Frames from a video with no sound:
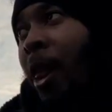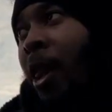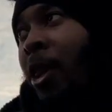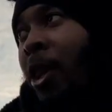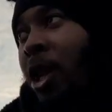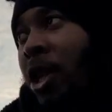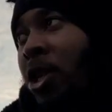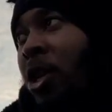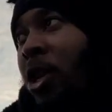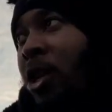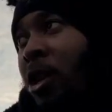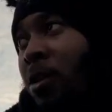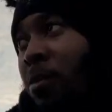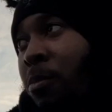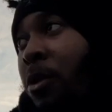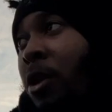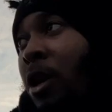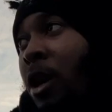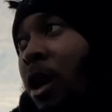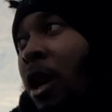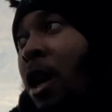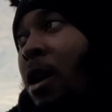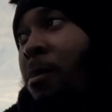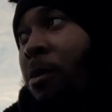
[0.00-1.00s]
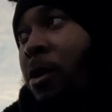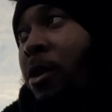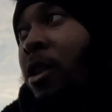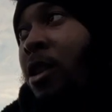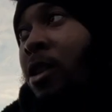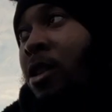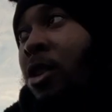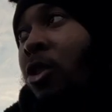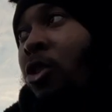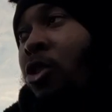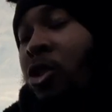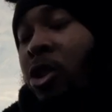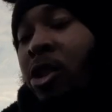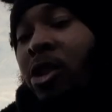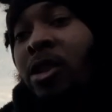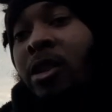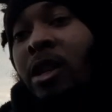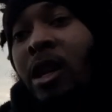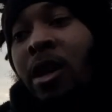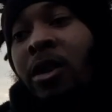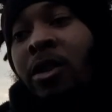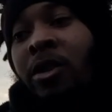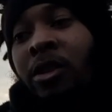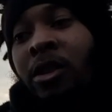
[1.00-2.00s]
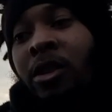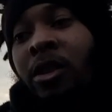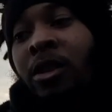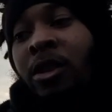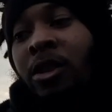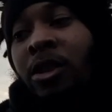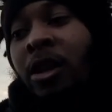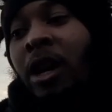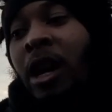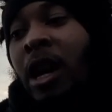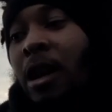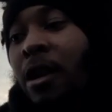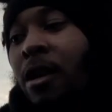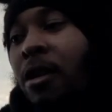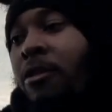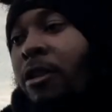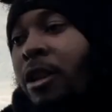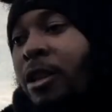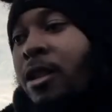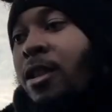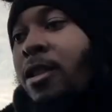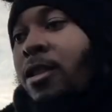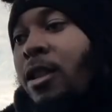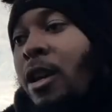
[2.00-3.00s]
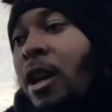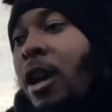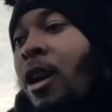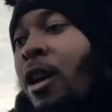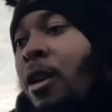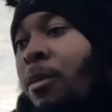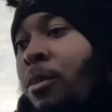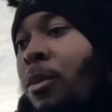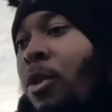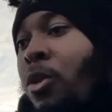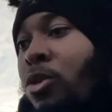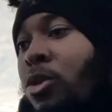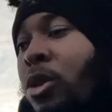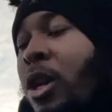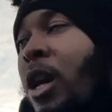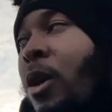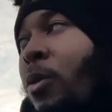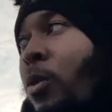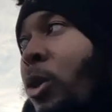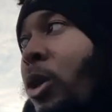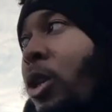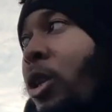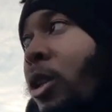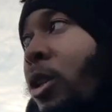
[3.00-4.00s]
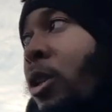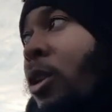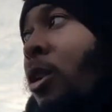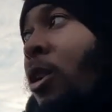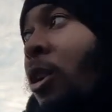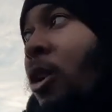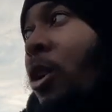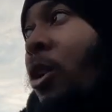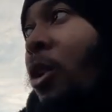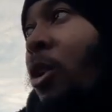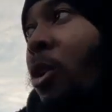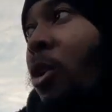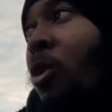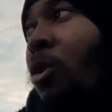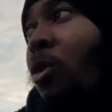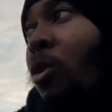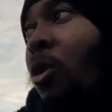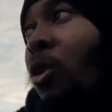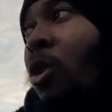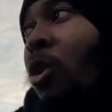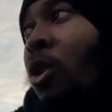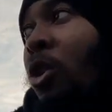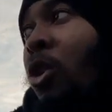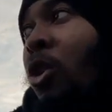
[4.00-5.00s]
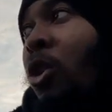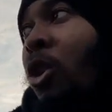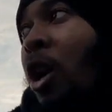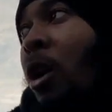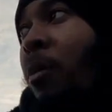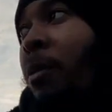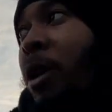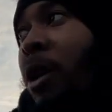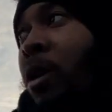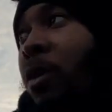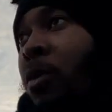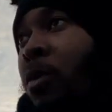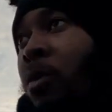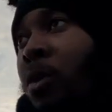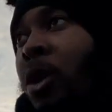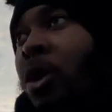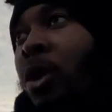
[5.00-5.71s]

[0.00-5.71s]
There's going to be, I'm going to tell you this now. Yahweh Ratazah, Most High willing, you know what I mean? We